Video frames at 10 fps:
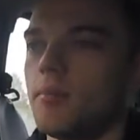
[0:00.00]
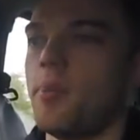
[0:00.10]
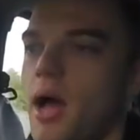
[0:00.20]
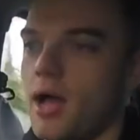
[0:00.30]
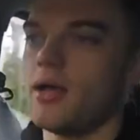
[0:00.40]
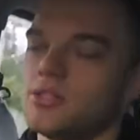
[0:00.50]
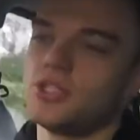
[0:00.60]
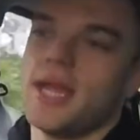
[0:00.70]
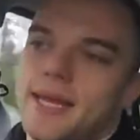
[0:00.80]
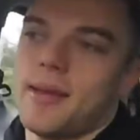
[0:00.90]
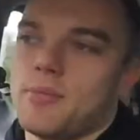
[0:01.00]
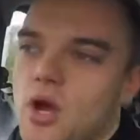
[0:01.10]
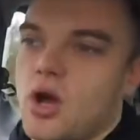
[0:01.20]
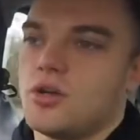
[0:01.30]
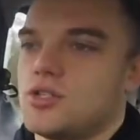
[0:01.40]
But JDM
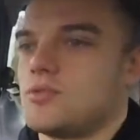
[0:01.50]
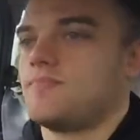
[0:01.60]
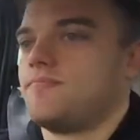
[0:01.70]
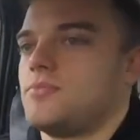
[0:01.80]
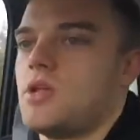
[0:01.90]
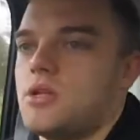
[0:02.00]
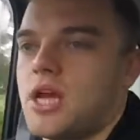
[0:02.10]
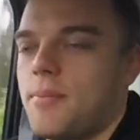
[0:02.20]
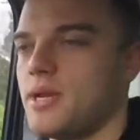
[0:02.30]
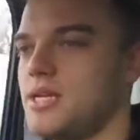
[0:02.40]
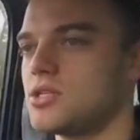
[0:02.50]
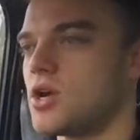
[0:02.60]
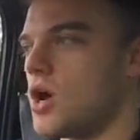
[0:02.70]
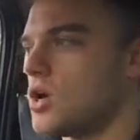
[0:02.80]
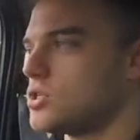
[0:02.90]
cars, Japanese
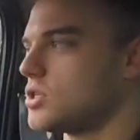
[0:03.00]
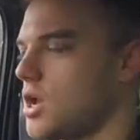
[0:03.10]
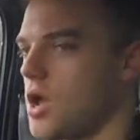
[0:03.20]
cars,